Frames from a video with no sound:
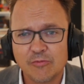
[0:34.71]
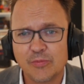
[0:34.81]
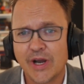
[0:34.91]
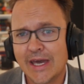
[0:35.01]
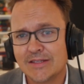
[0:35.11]
of
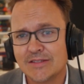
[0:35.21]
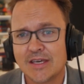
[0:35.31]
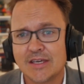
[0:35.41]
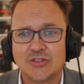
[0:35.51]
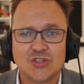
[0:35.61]
brands
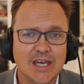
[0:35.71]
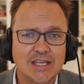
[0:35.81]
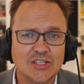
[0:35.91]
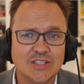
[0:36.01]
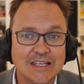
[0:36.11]
has
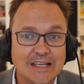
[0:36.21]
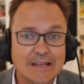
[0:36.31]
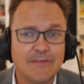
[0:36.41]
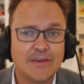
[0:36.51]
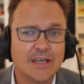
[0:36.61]
changed
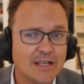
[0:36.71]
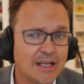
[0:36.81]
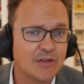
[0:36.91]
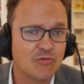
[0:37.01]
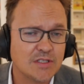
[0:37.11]

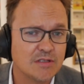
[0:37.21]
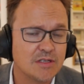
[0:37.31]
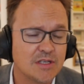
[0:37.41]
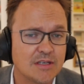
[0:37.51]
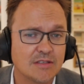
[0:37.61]
significantly in
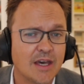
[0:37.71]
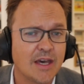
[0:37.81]
recent years.